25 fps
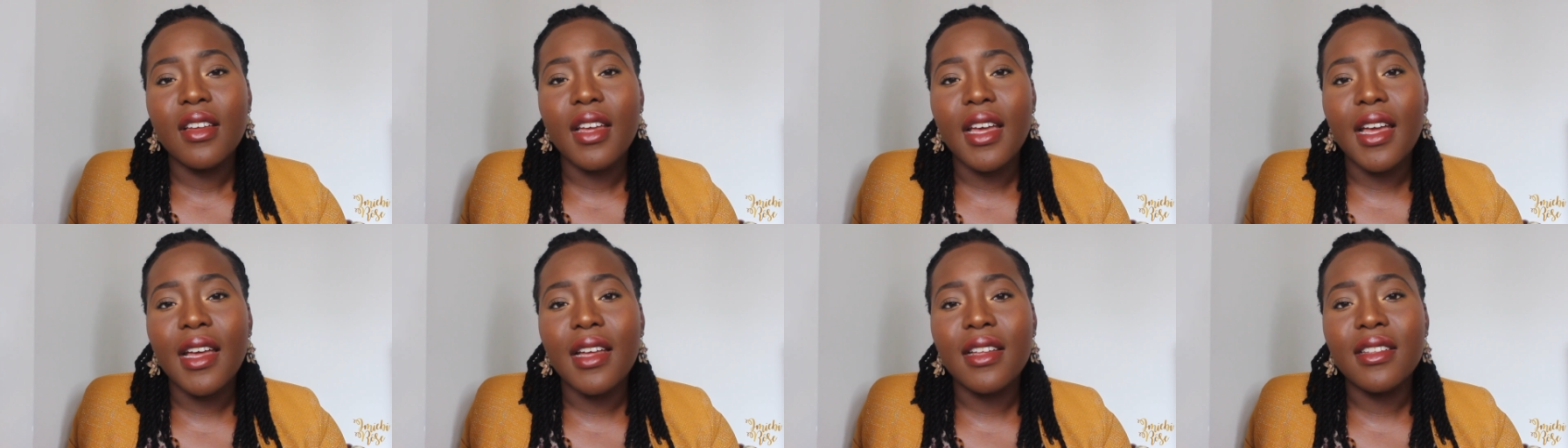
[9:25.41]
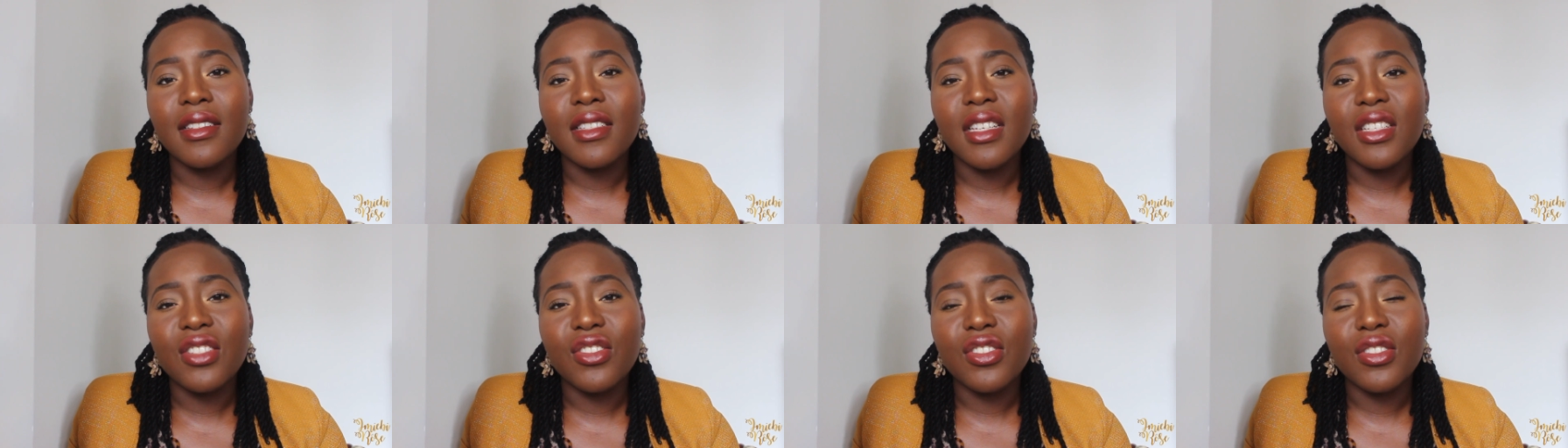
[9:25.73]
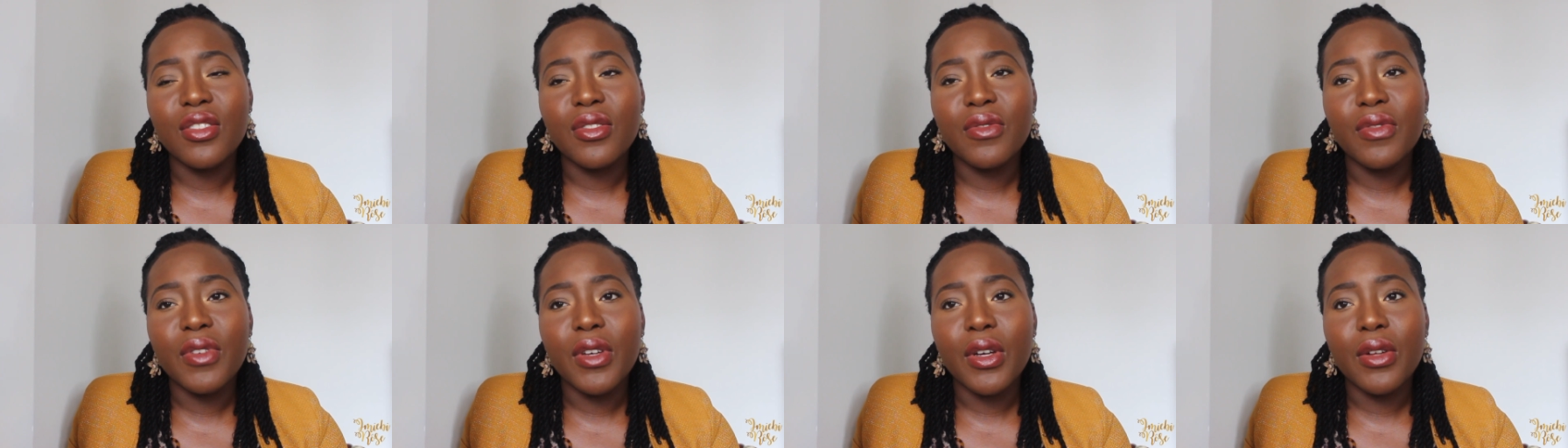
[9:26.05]
and I
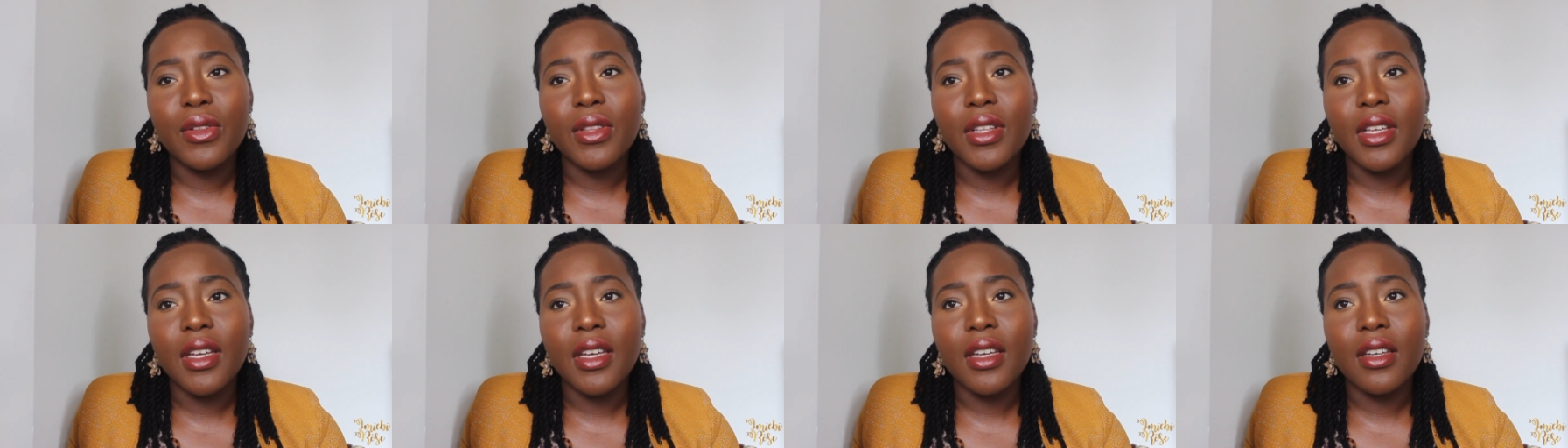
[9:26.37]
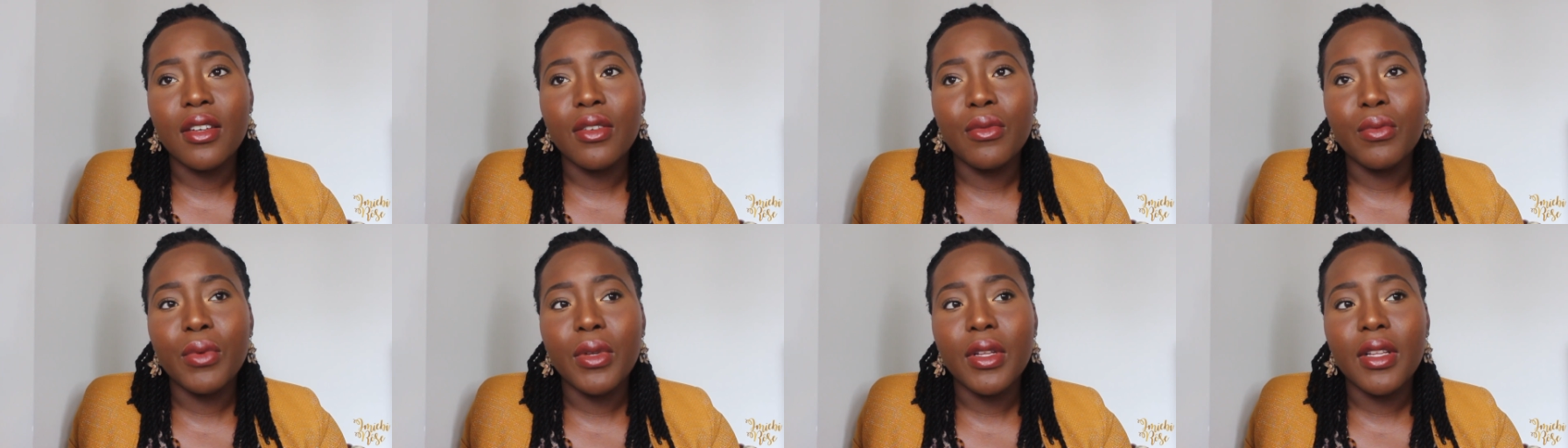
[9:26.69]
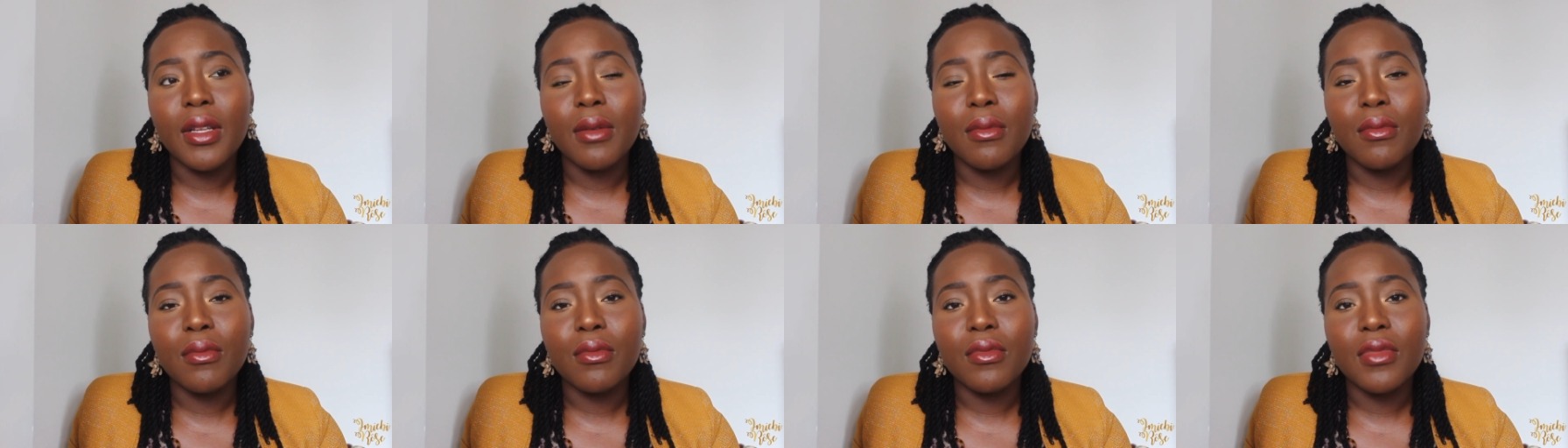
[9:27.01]
just felt like,
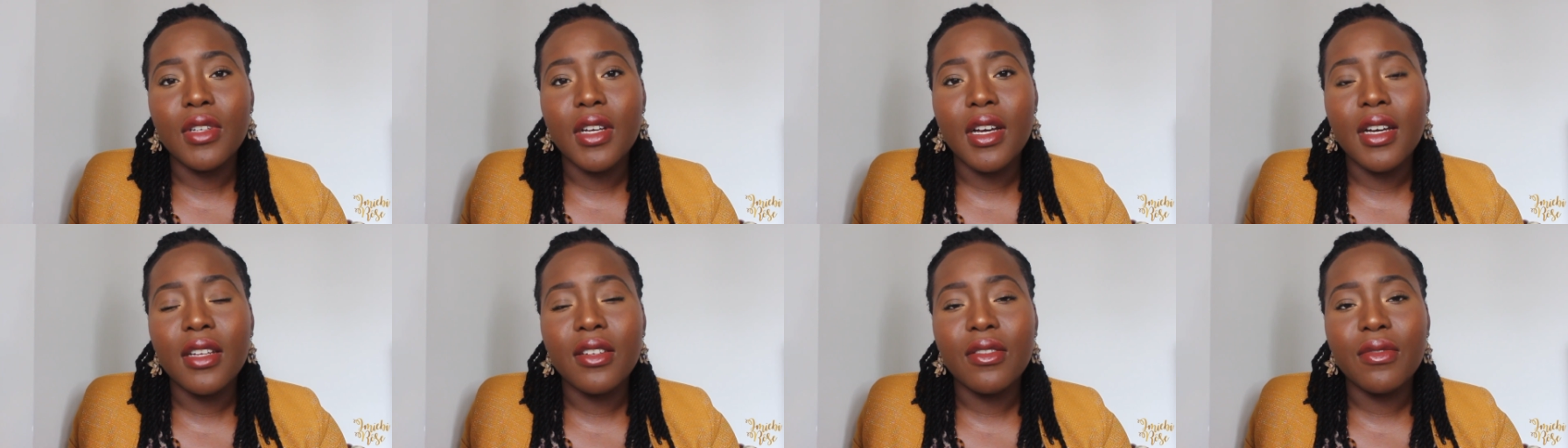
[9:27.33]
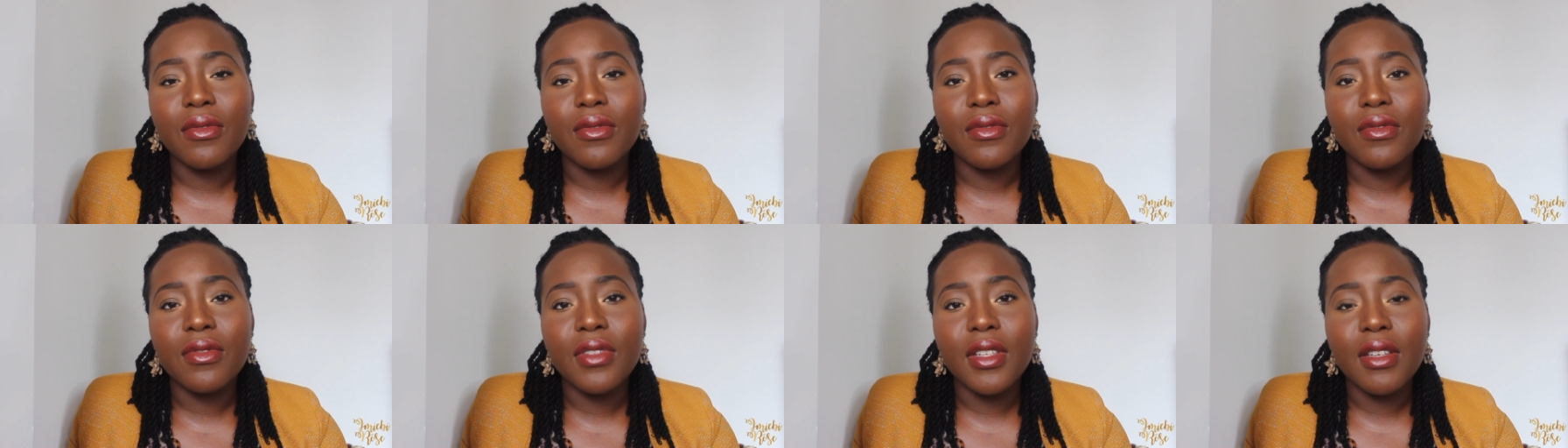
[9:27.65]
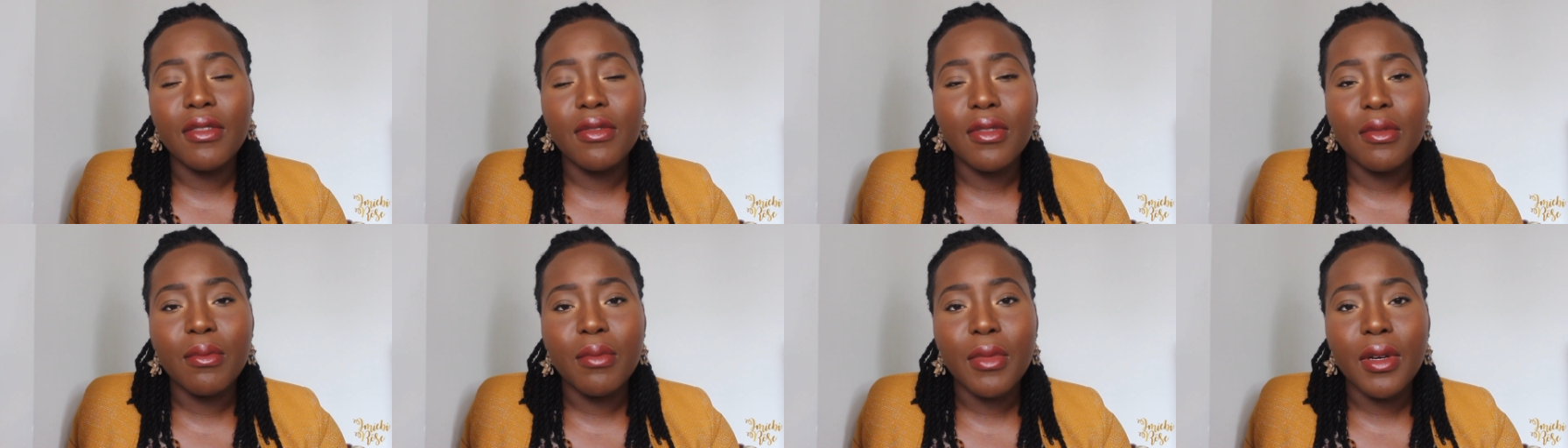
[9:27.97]
well, I'm kind of
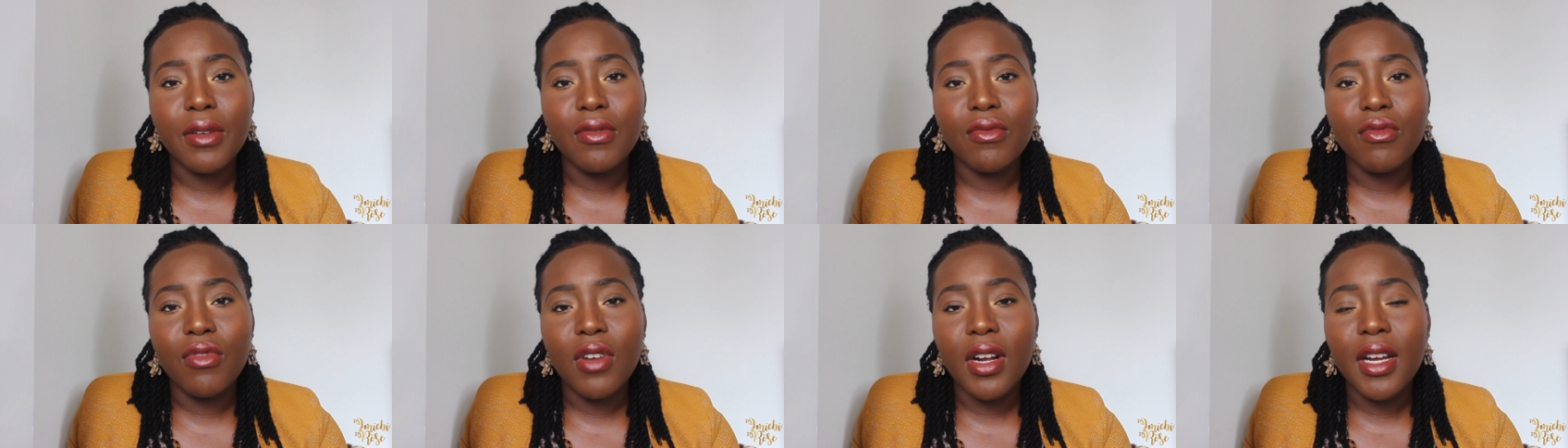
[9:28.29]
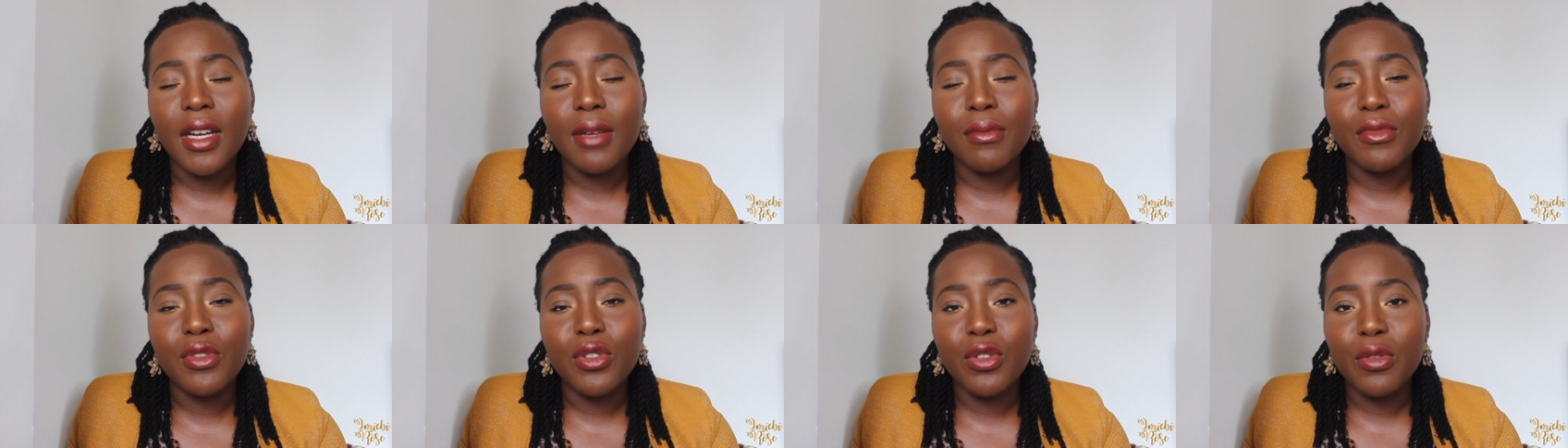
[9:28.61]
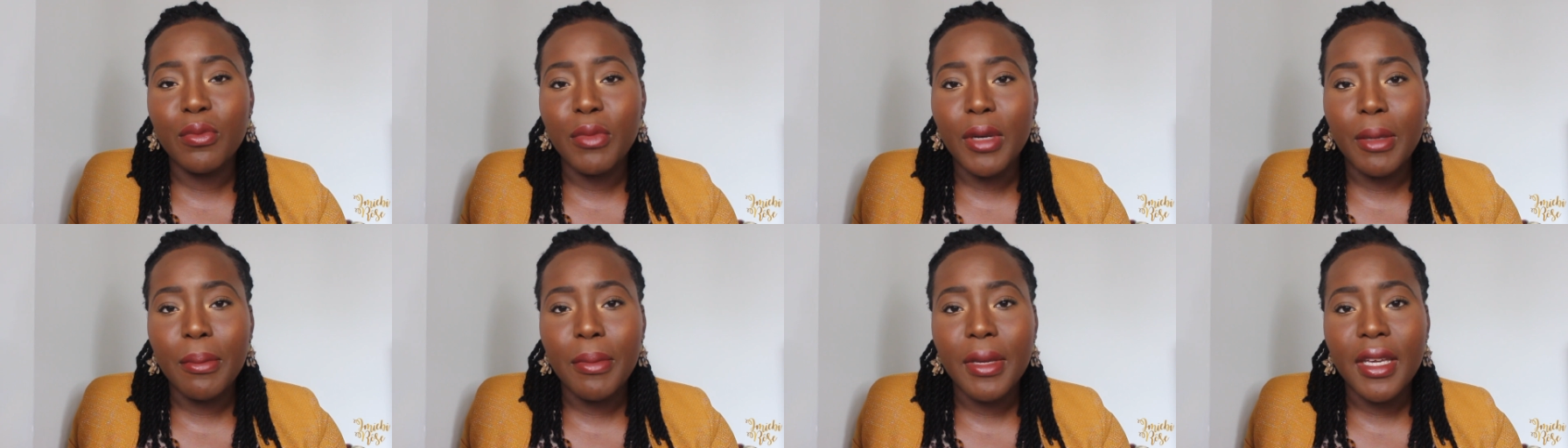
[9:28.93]
living right, I'm
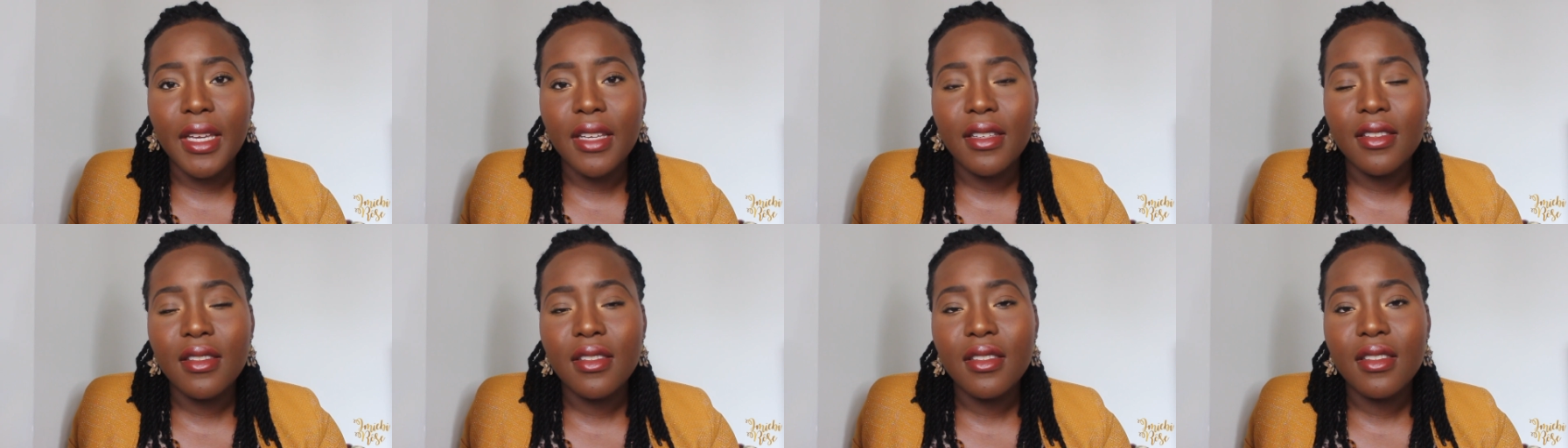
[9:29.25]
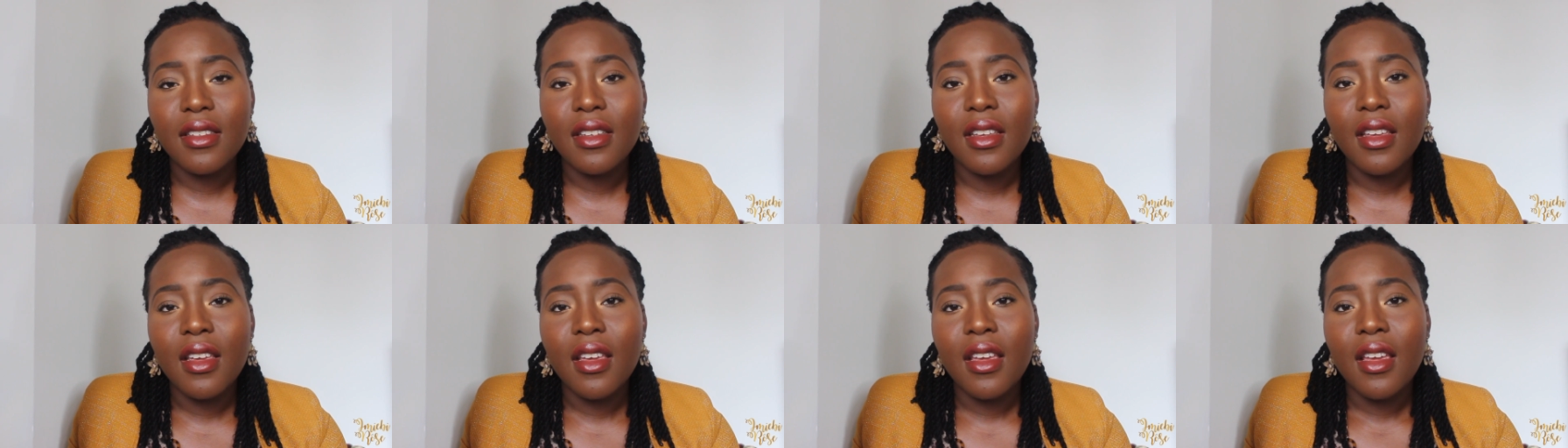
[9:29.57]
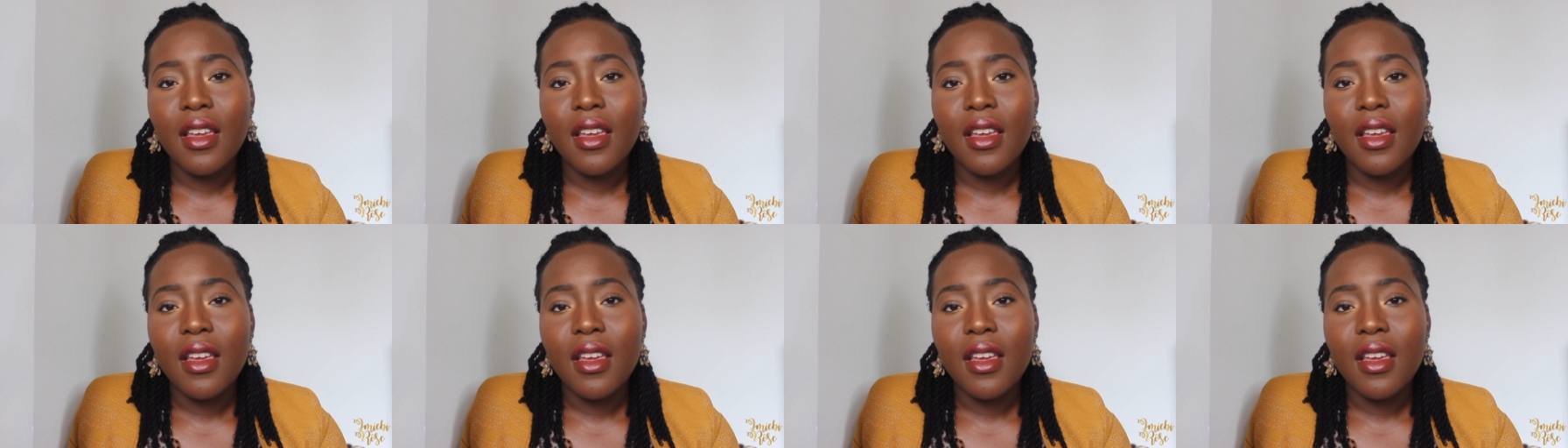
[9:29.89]
doing my best,